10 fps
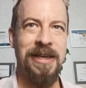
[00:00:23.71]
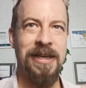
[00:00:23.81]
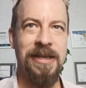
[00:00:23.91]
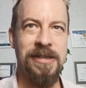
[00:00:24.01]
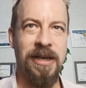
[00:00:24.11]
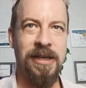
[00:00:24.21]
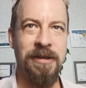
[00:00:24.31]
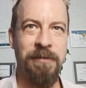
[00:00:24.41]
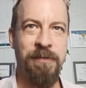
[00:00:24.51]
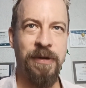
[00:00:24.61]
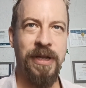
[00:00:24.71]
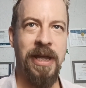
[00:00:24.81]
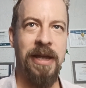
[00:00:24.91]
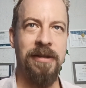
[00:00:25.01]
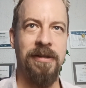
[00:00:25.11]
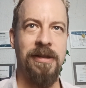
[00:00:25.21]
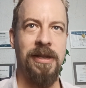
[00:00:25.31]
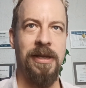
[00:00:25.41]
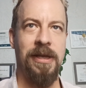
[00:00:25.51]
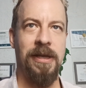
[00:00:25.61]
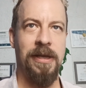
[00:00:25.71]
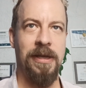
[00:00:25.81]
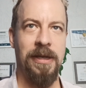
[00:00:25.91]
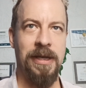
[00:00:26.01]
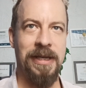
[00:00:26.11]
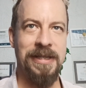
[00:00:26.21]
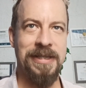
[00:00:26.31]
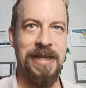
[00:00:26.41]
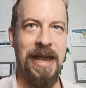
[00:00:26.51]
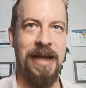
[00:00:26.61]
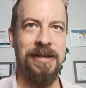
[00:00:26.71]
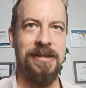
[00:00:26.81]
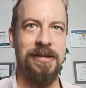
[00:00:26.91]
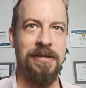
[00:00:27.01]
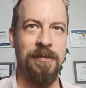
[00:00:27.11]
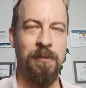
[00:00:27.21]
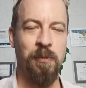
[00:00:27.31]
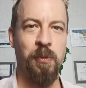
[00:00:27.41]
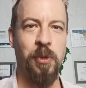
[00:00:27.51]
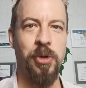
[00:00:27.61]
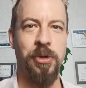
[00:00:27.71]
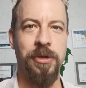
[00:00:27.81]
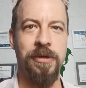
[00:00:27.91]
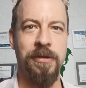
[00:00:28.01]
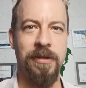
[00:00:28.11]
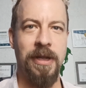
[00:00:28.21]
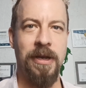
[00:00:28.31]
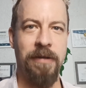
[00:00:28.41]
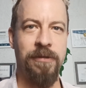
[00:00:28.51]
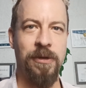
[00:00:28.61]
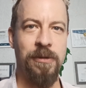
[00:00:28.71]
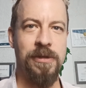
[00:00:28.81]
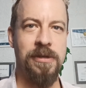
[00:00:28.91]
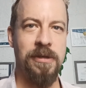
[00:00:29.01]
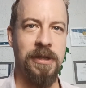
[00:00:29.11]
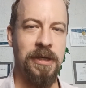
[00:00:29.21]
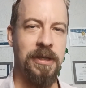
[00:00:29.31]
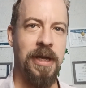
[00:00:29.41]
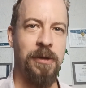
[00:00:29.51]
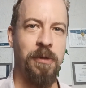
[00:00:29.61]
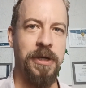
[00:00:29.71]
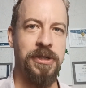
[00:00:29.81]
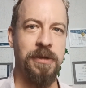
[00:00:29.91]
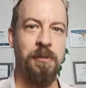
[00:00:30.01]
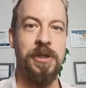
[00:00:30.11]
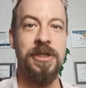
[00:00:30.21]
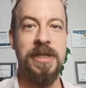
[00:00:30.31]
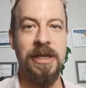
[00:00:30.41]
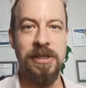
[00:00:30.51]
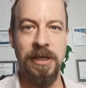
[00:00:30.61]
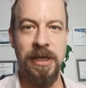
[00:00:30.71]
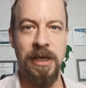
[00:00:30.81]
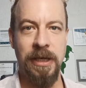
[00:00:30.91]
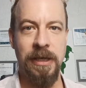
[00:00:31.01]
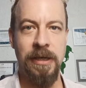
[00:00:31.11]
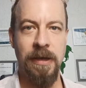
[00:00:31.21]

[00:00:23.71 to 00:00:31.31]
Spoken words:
is I can forget the exact word that I've used in that question, which is actually key